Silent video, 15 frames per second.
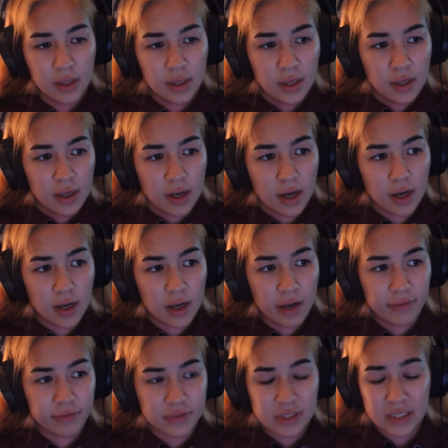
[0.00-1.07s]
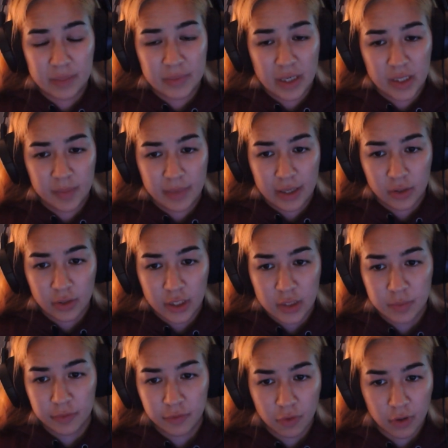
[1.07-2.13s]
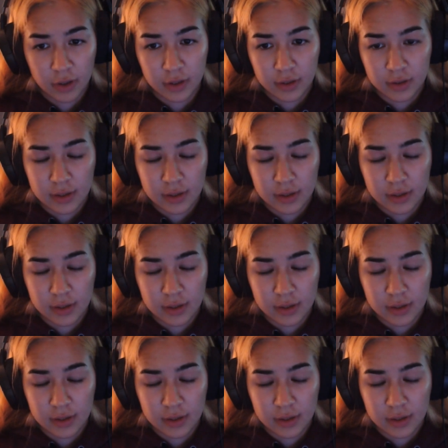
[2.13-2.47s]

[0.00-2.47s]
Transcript: Uh, I've slipped out the back cricks before.